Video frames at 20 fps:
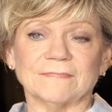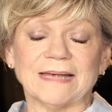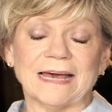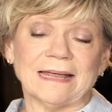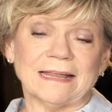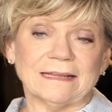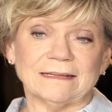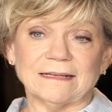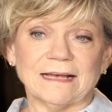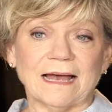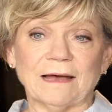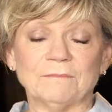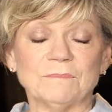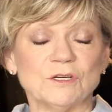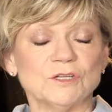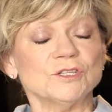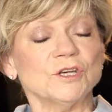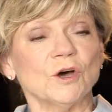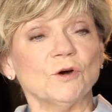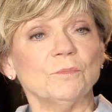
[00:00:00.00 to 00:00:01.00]
I, am
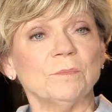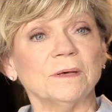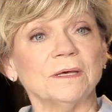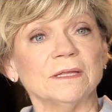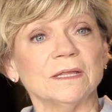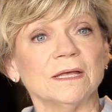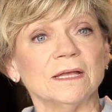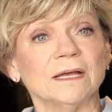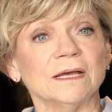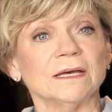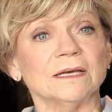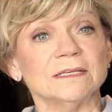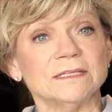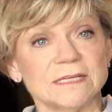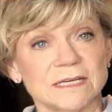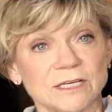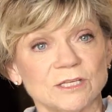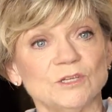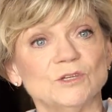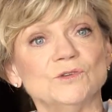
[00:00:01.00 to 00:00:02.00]
just hoping that it
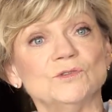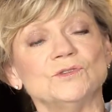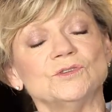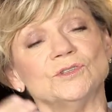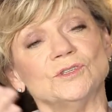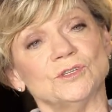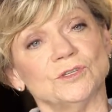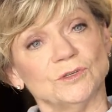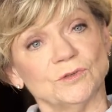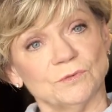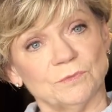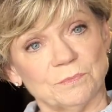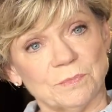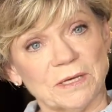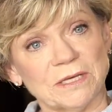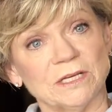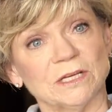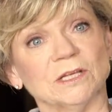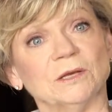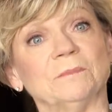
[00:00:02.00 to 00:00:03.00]
continues to,
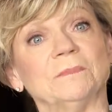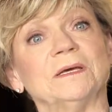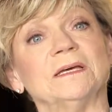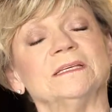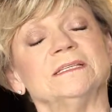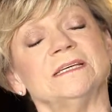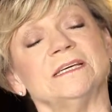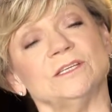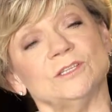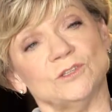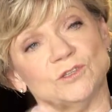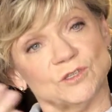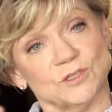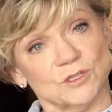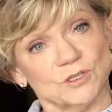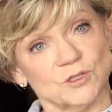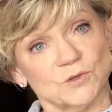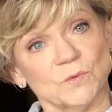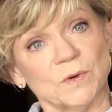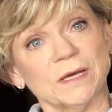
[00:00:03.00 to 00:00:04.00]
pendulum continues
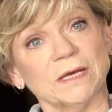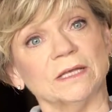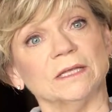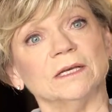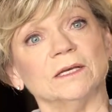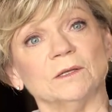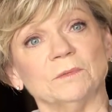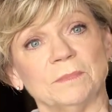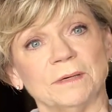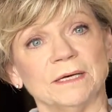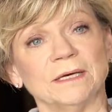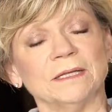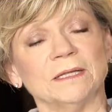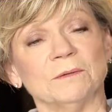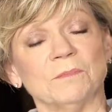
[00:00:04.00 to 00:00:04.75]
to swing a little bit